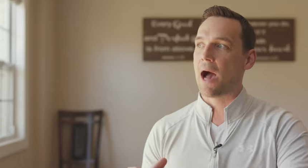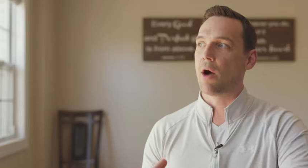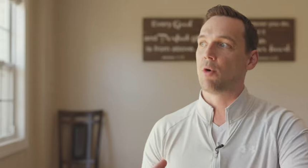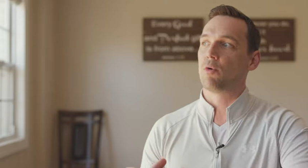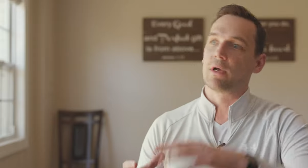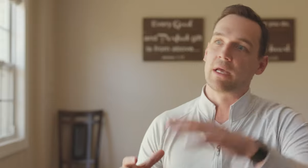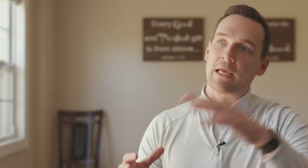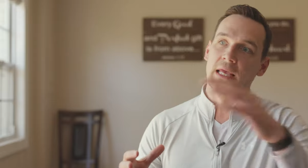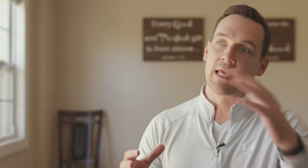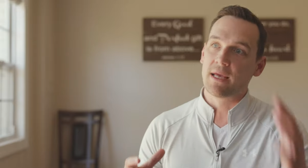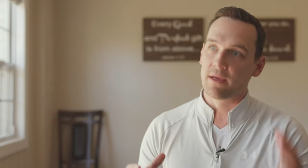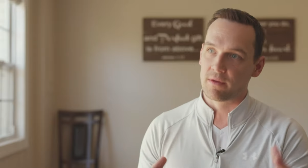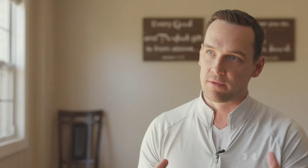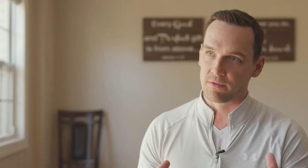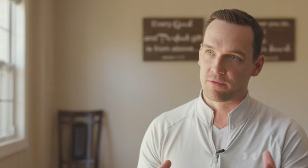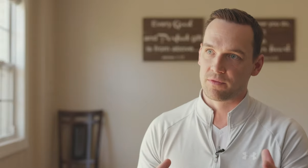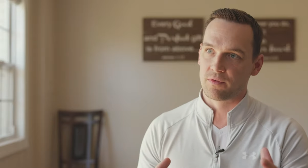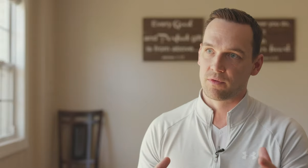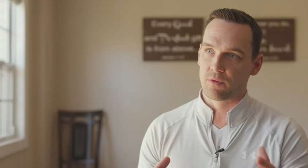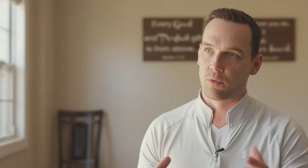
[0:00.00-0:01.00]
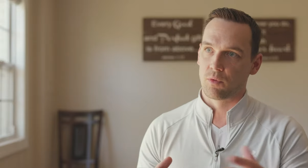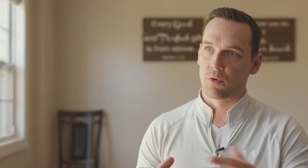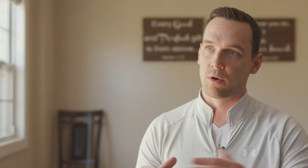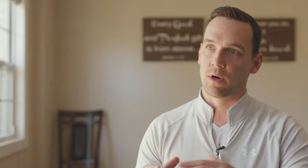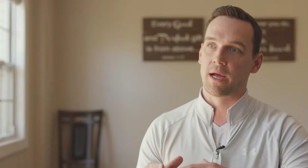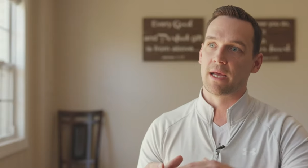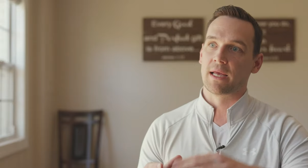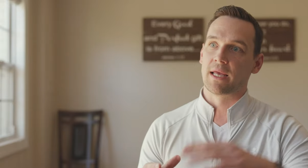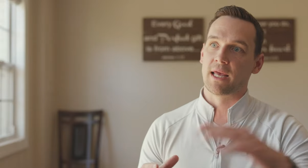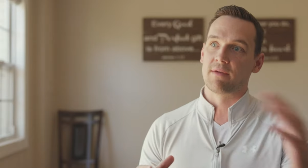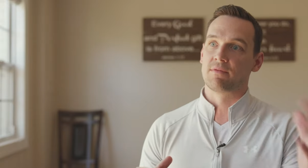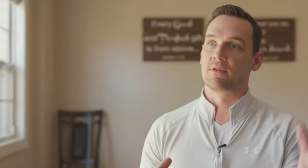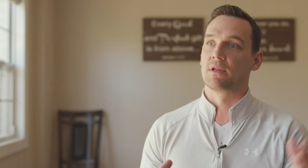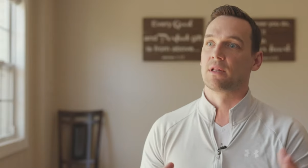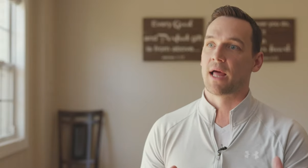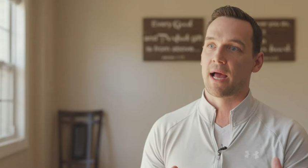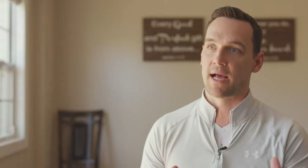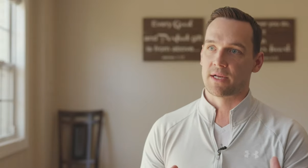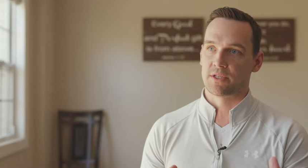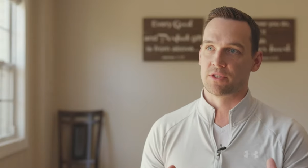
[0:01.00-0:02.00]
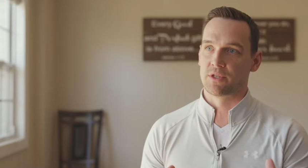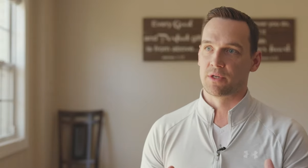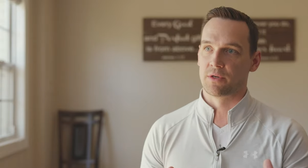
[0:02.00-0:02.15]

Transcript: outgive where I gave the last